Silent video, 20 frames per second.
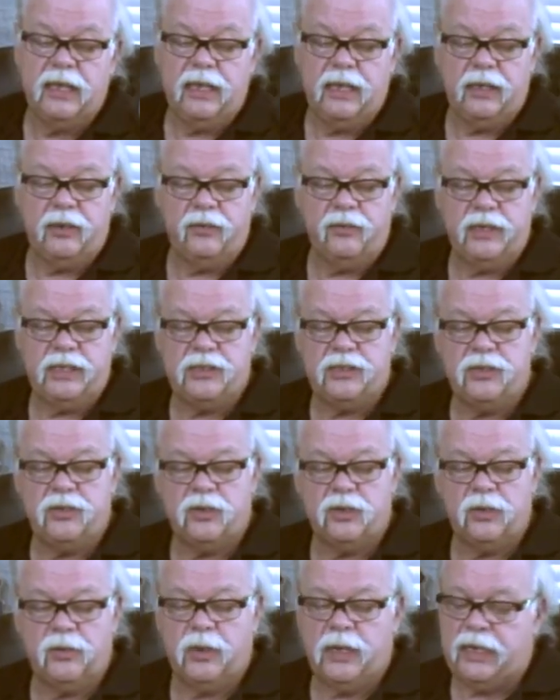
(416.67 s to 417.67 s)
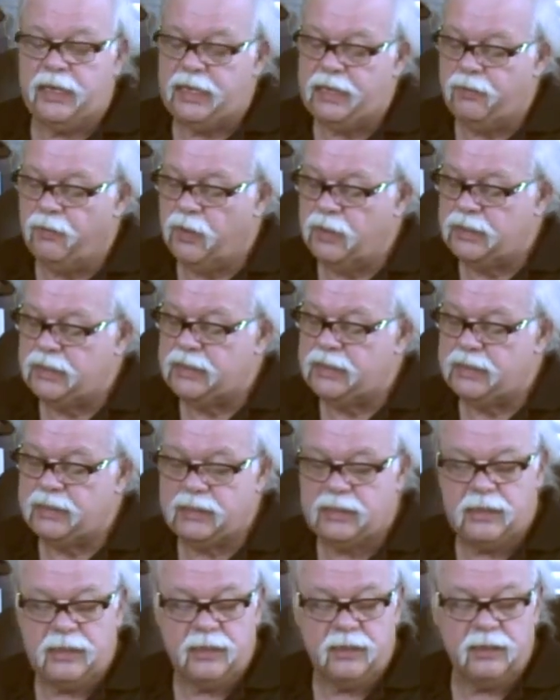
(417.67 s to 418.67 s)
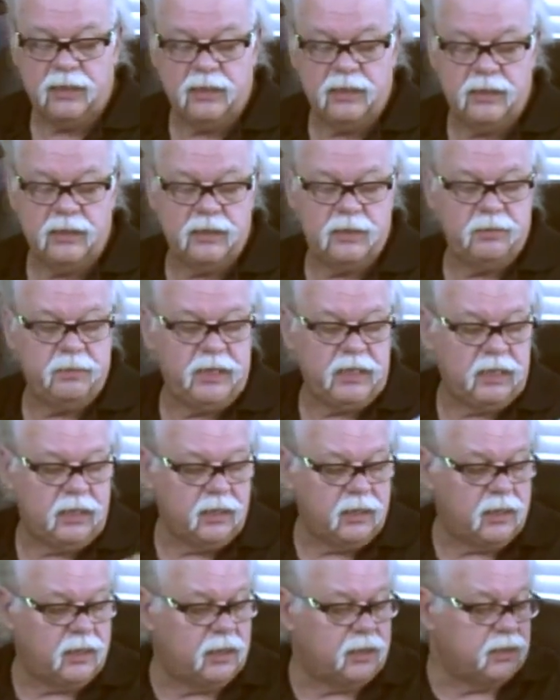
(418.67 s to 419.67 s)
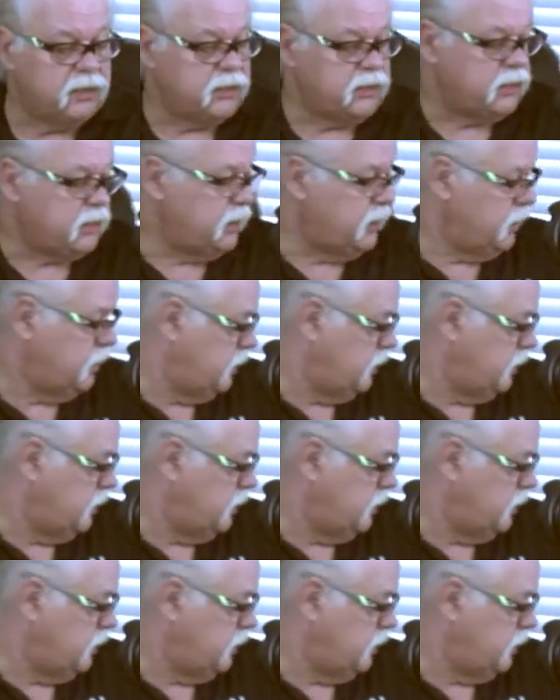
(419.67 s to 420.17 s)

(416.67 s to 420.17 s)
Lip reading: And the reason you only want to get 1/16 is because